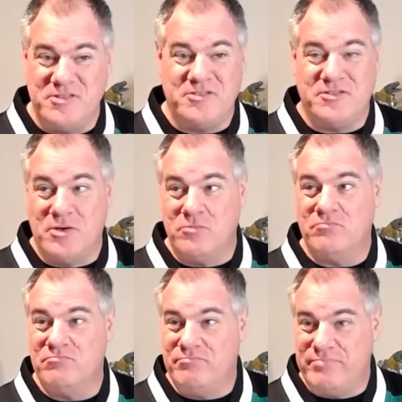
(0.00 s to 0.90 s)
You
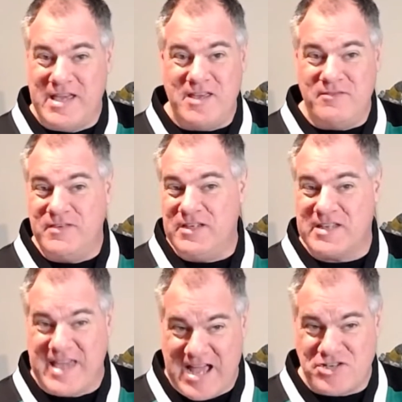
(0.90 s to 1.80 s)
don't pay via
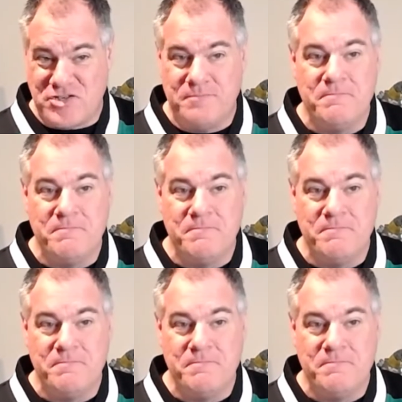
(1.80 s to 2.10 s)
cash.